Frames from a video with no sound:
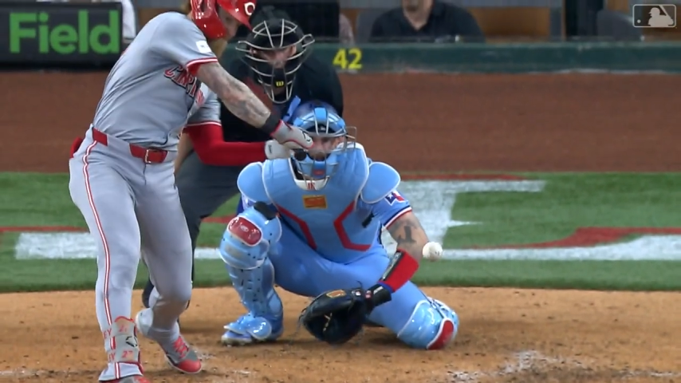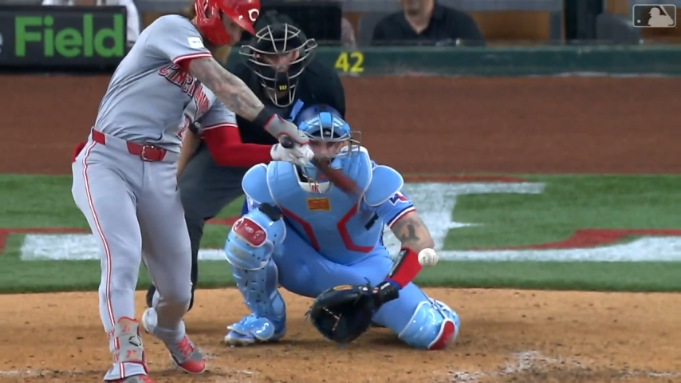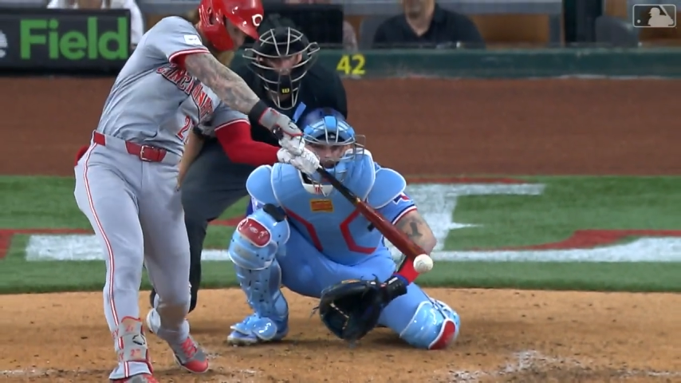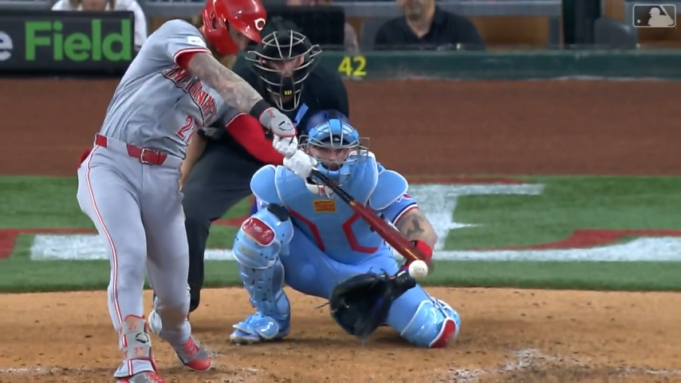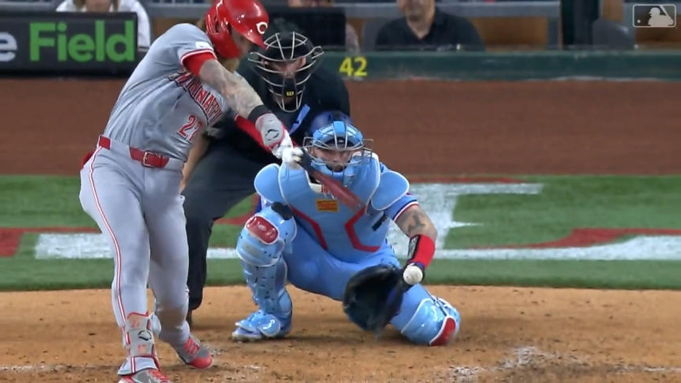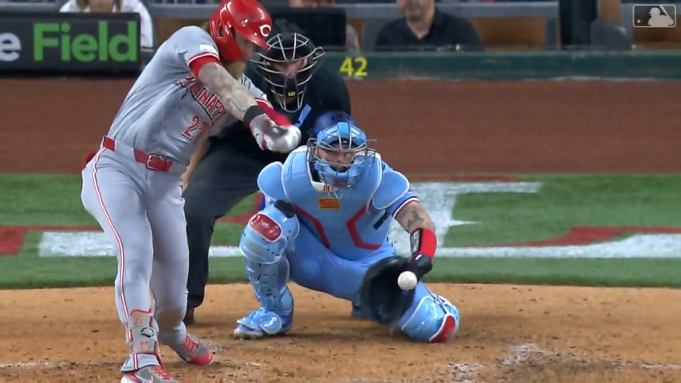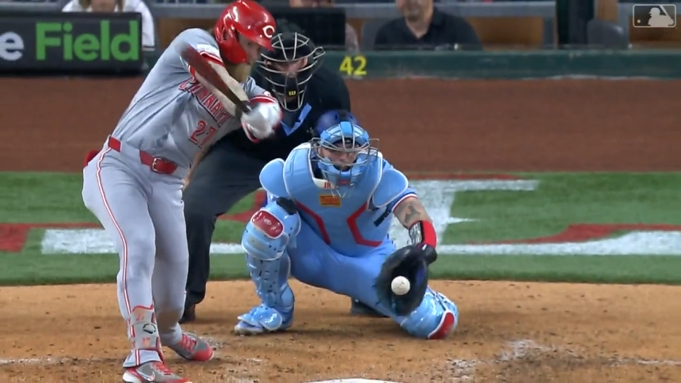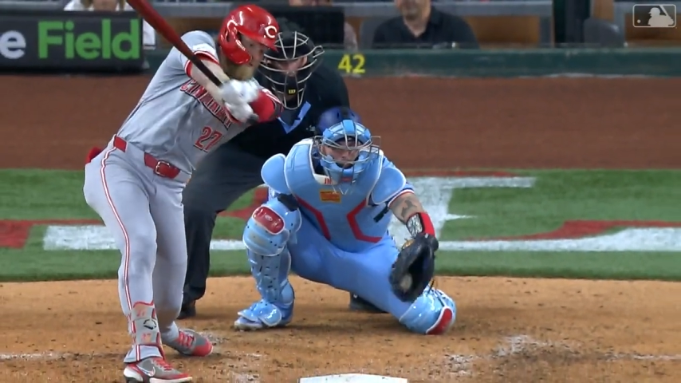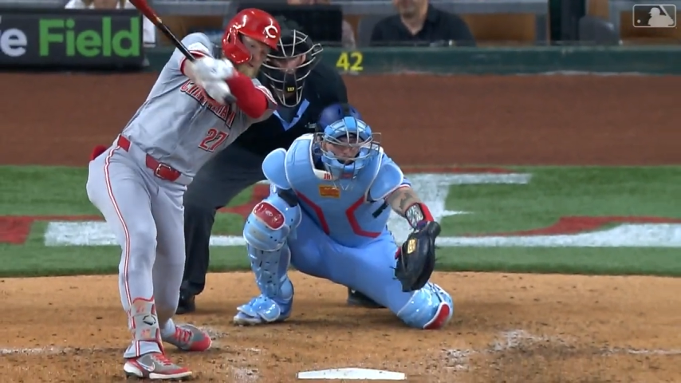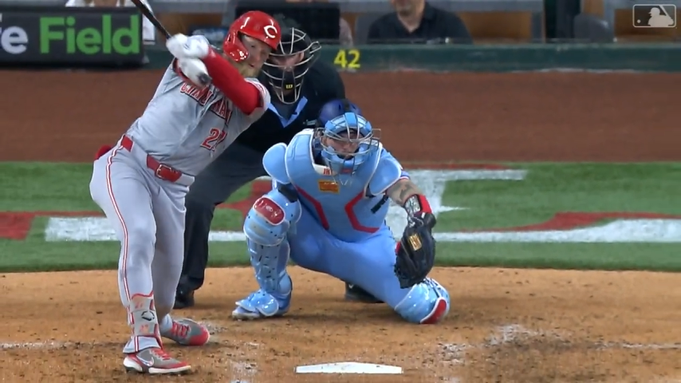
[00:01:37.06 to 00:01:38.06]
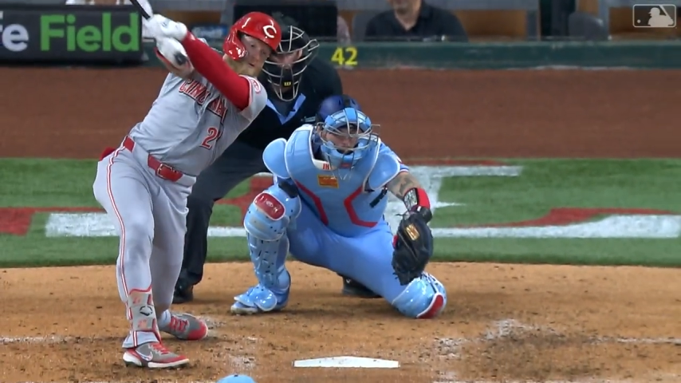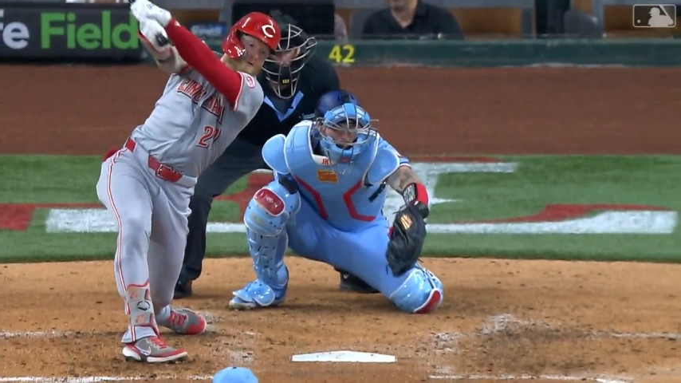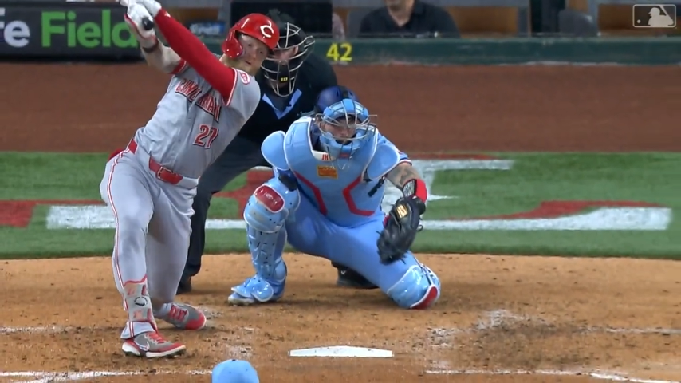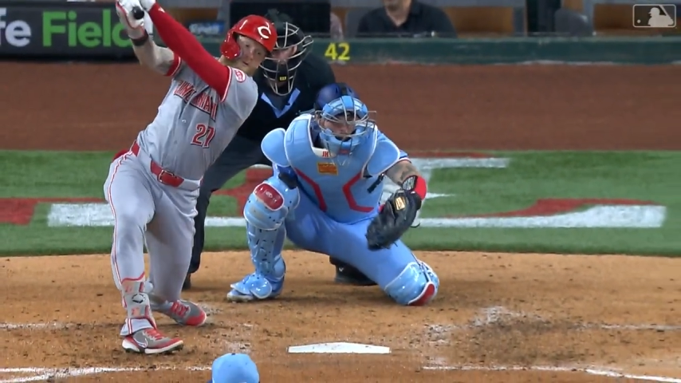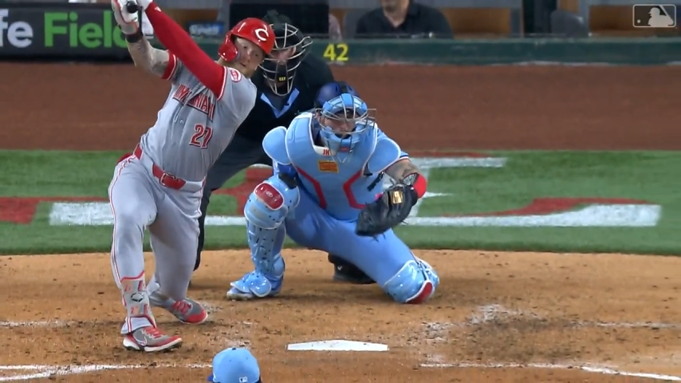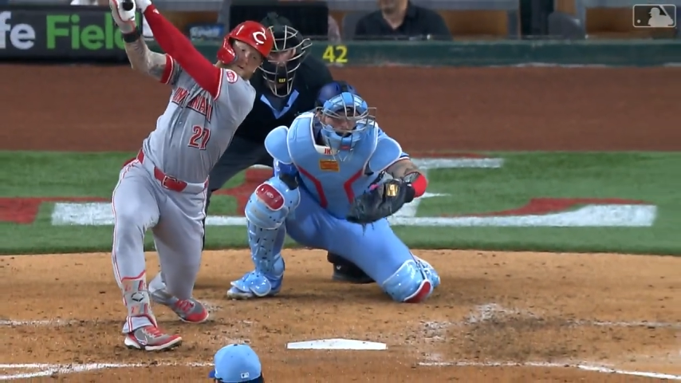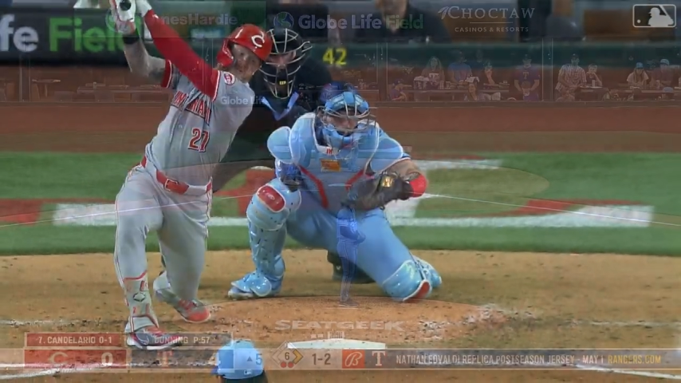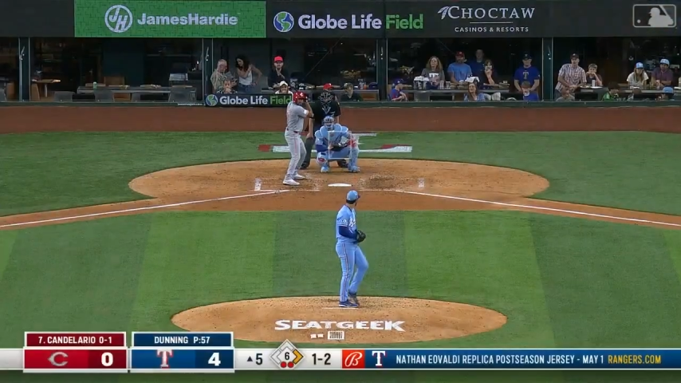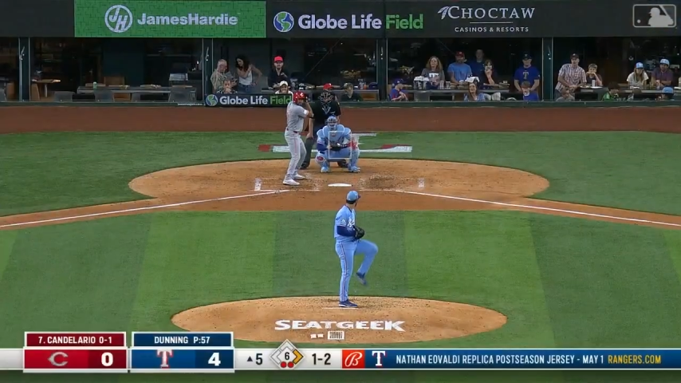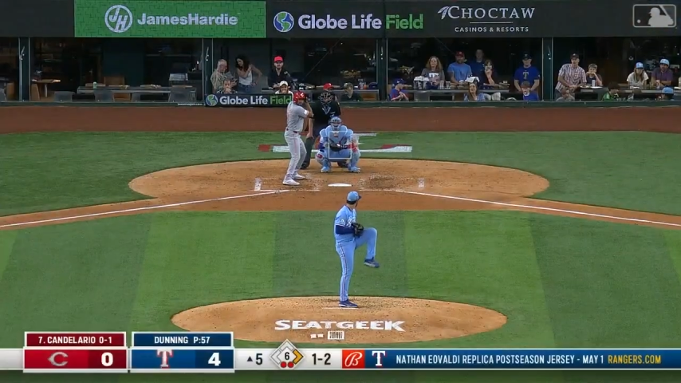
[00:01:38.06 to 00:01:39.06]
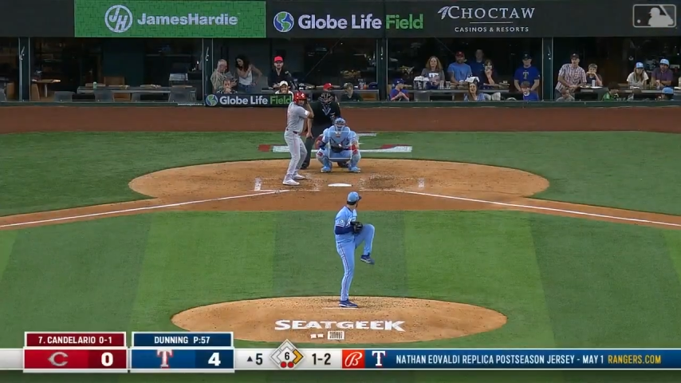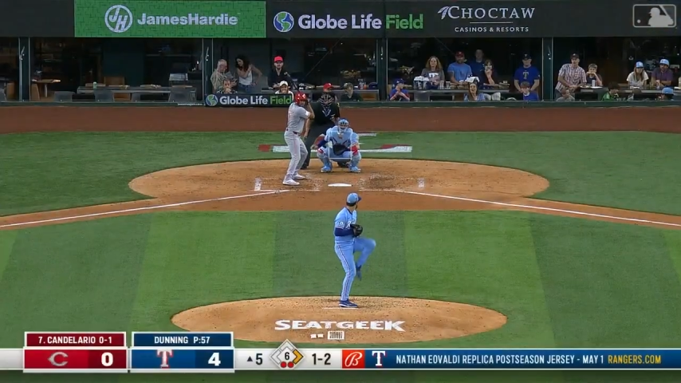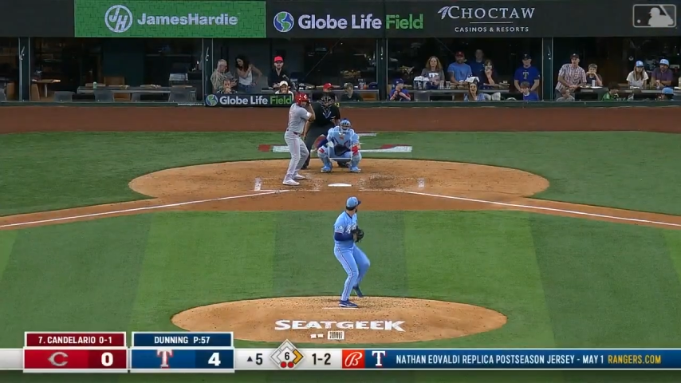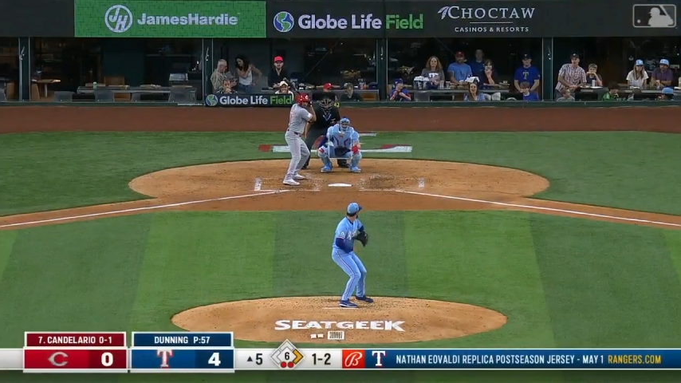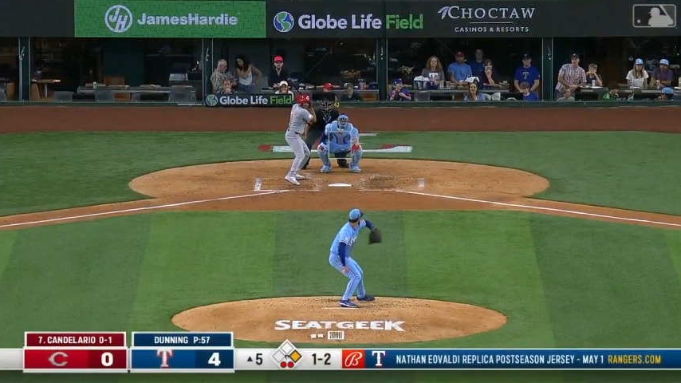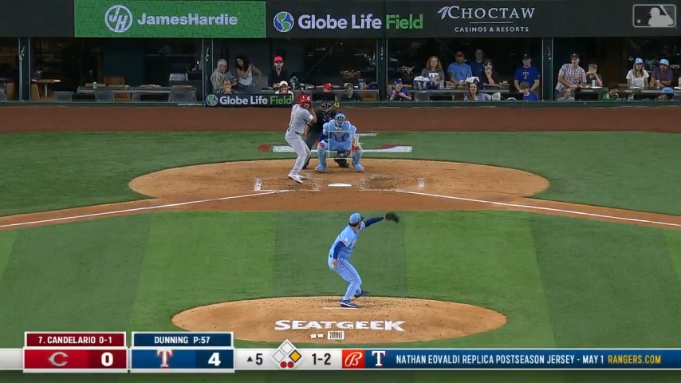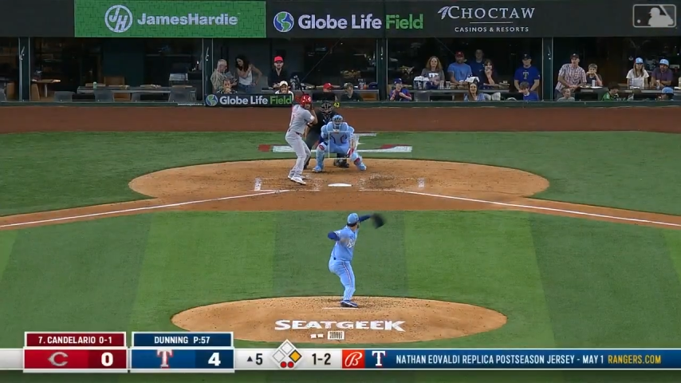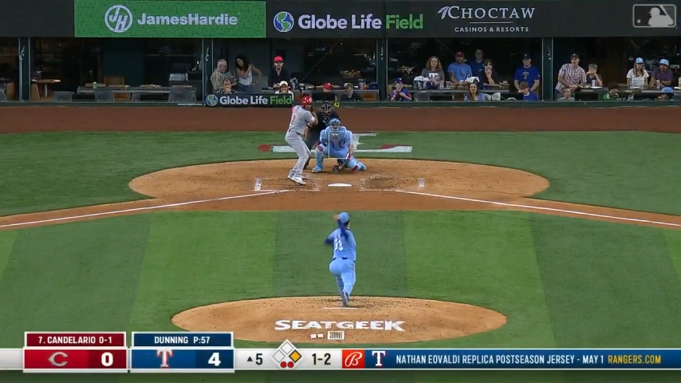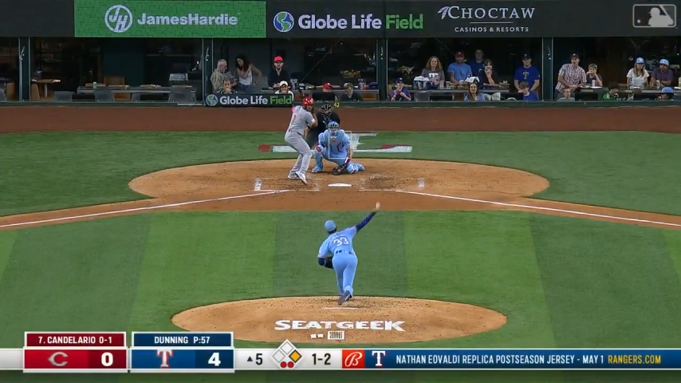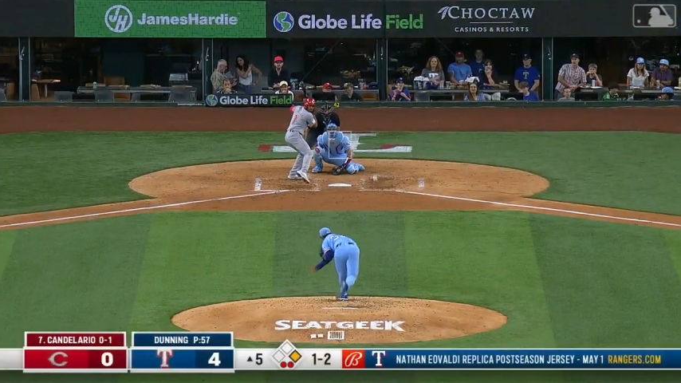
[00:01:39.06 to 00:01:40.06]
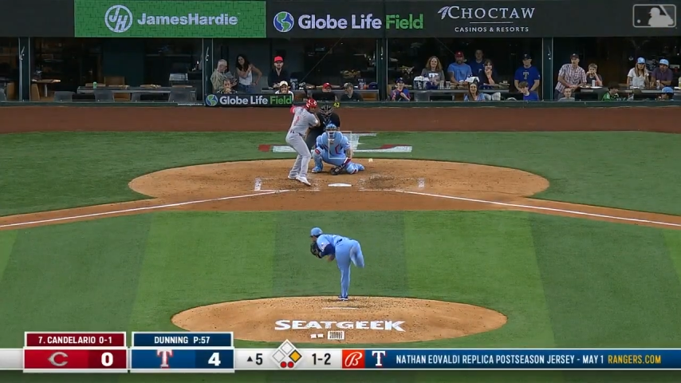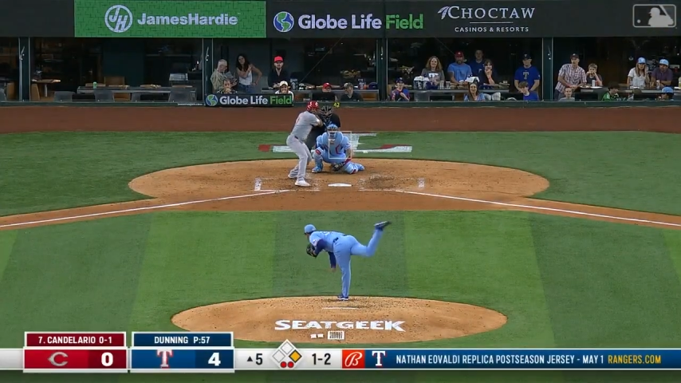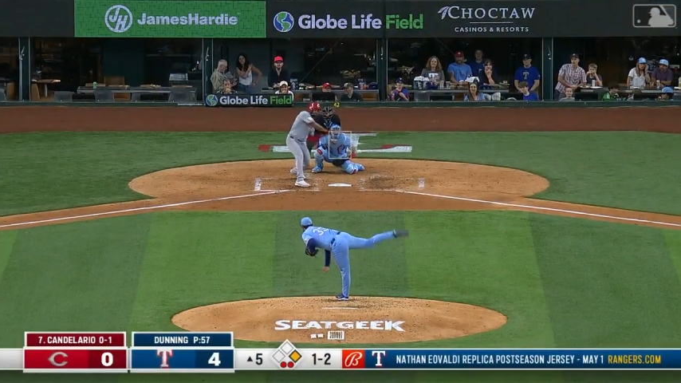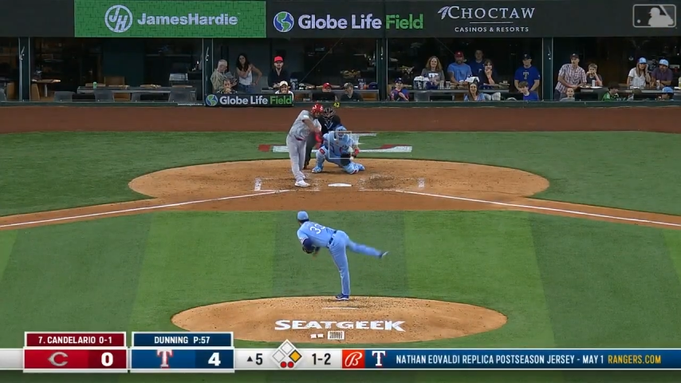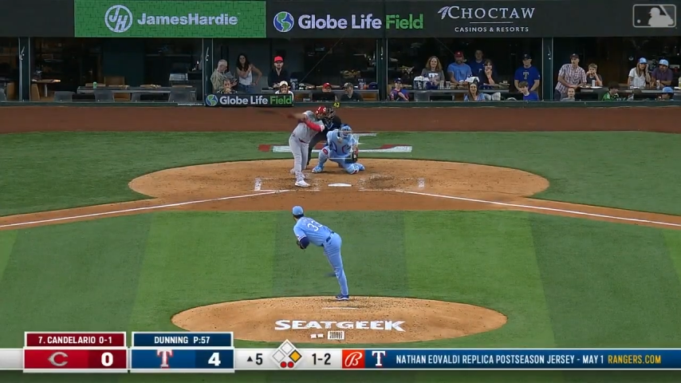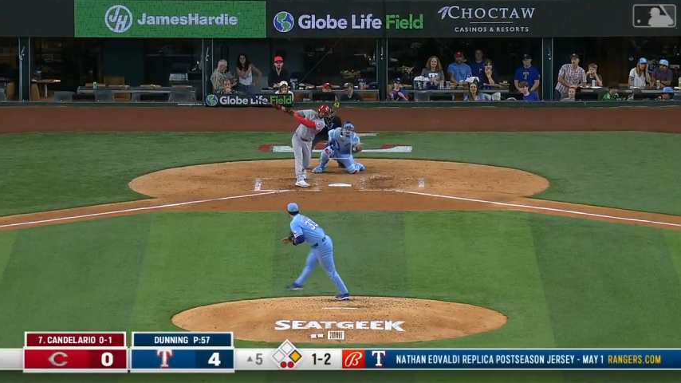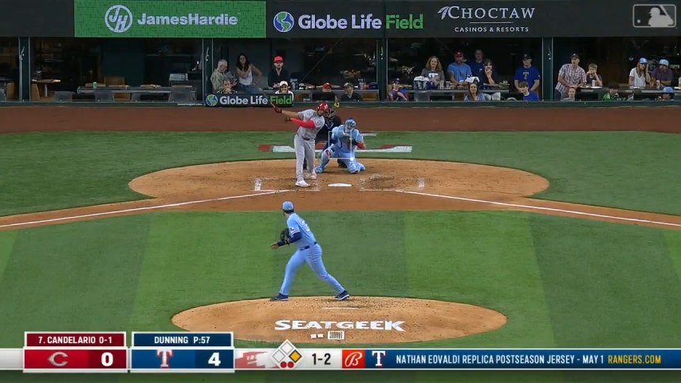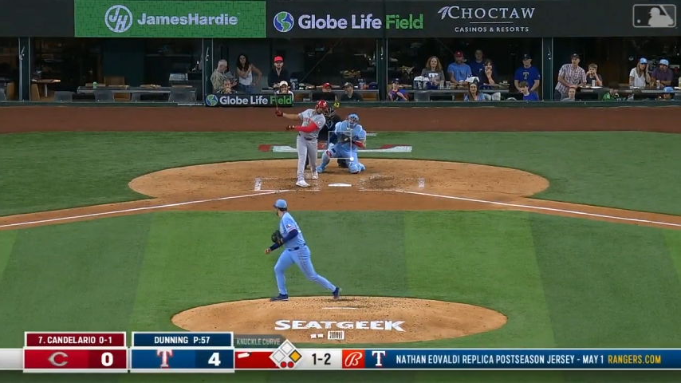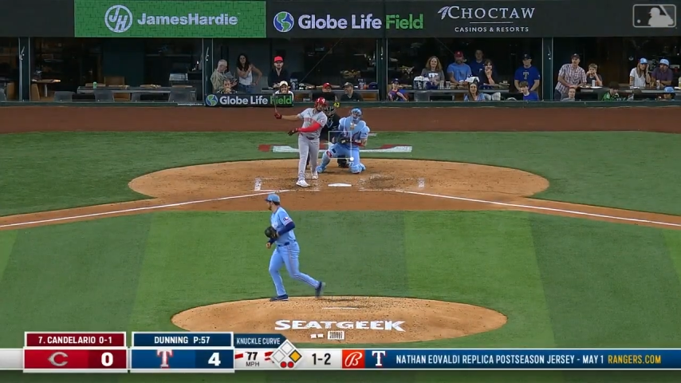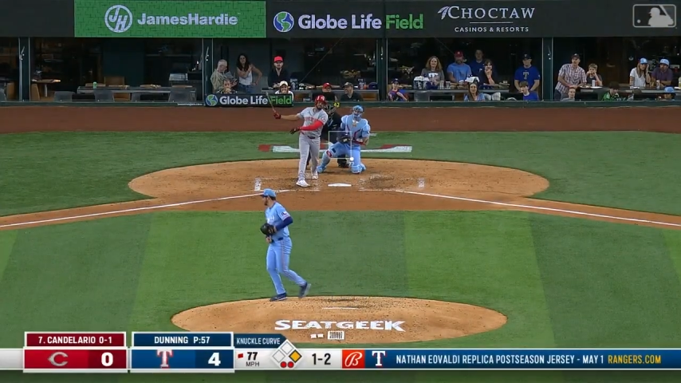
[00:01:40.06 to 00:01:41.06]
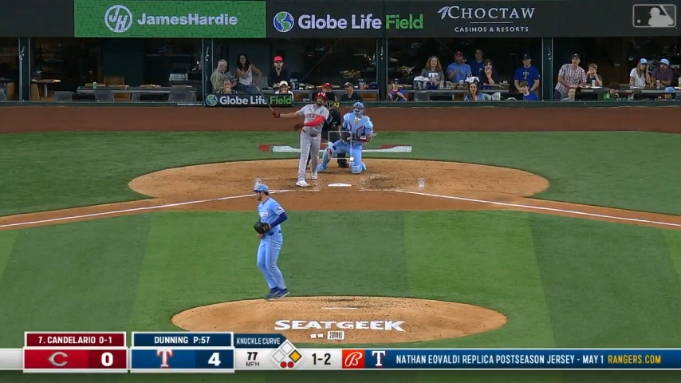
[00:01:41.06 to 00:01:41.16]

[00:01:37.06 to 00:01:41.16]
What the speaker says: [unreadable: no face in view]